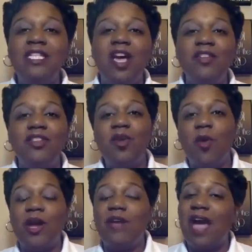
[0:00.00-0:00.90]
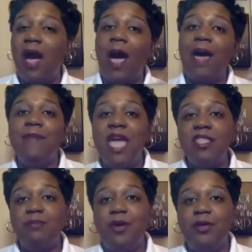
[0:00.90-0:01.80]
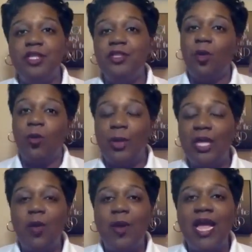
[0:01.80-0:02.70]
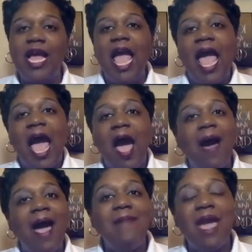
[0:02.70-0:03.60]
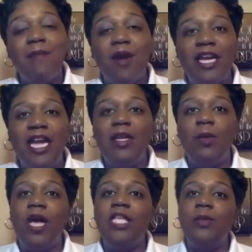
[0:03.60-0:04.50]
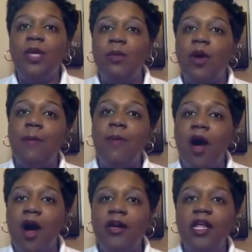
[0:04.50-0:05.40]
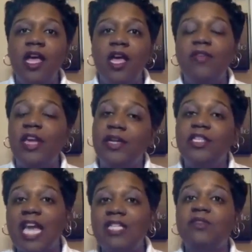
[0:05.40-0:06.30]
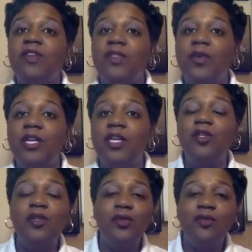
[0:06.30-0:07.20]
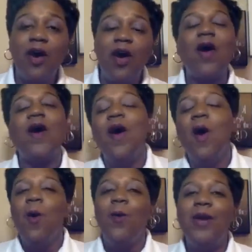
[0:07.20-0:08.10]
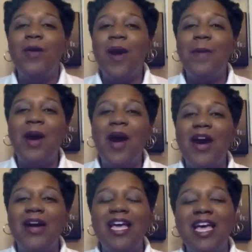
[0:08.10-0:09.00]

tell the story of how I met the person. So really quick, how I met Marquita was we were a part of here in Jacksonville, Florida, Duval. We were a part